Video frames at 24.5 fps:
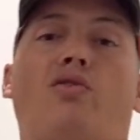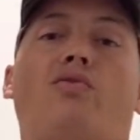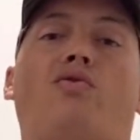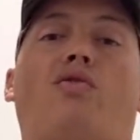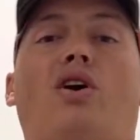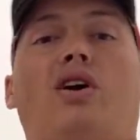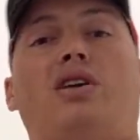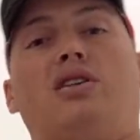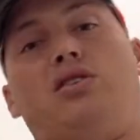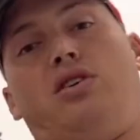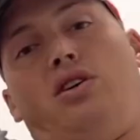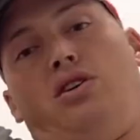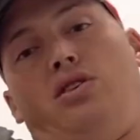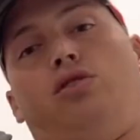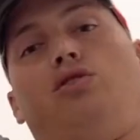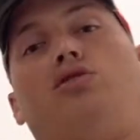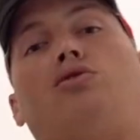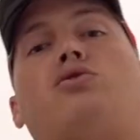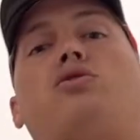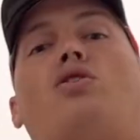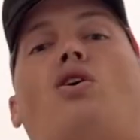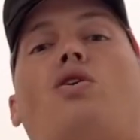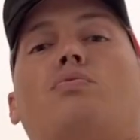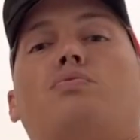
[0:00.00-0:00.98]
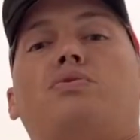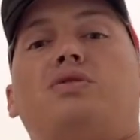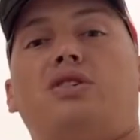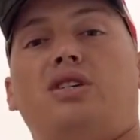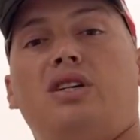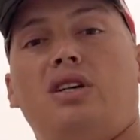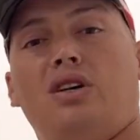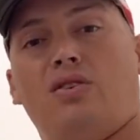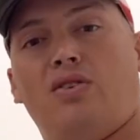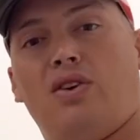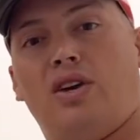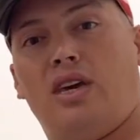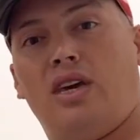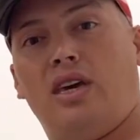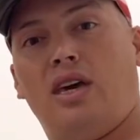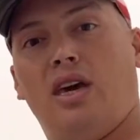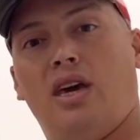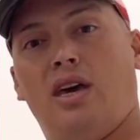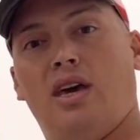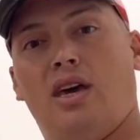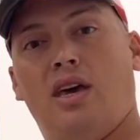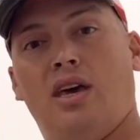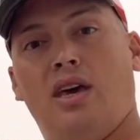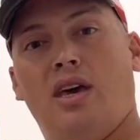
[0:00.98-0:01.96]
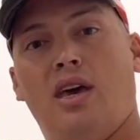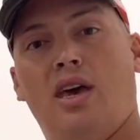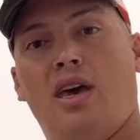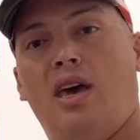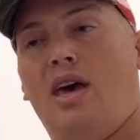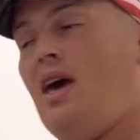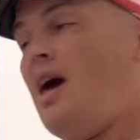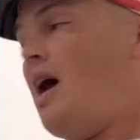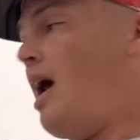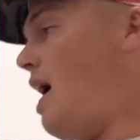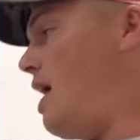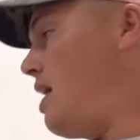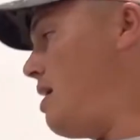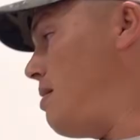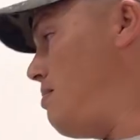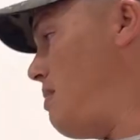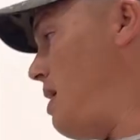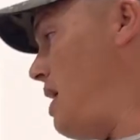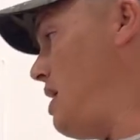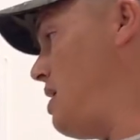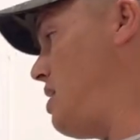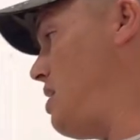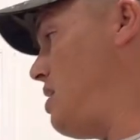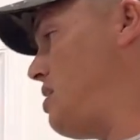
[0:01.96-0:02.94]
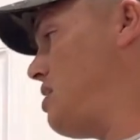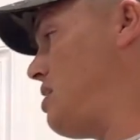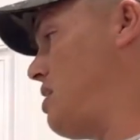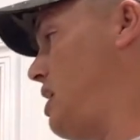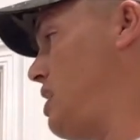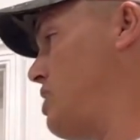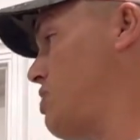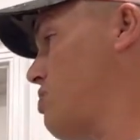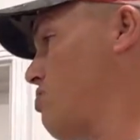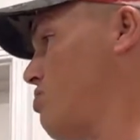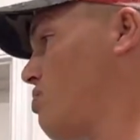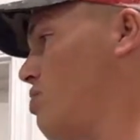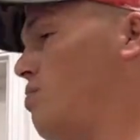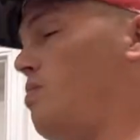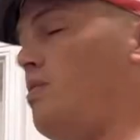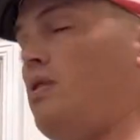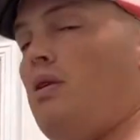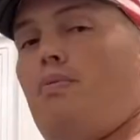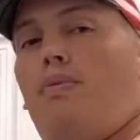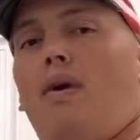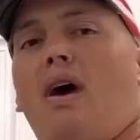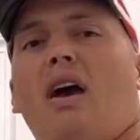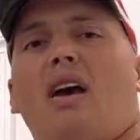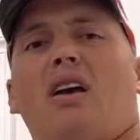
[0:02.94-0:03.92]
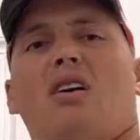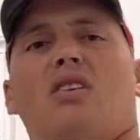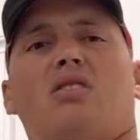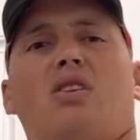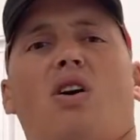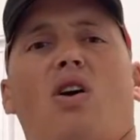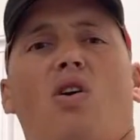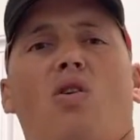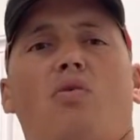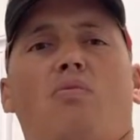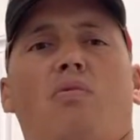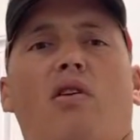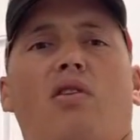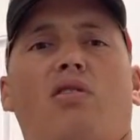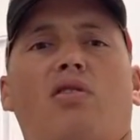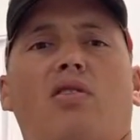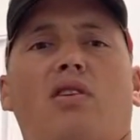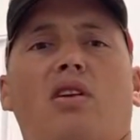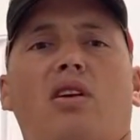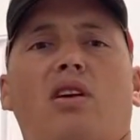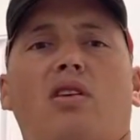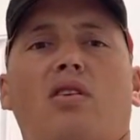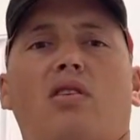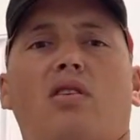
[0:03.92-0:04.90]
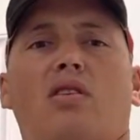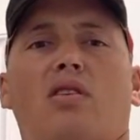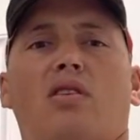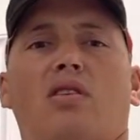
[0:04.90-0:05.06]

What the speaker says: right to the sloped ceiling, and it made this room in the back. Is the homeowner in here?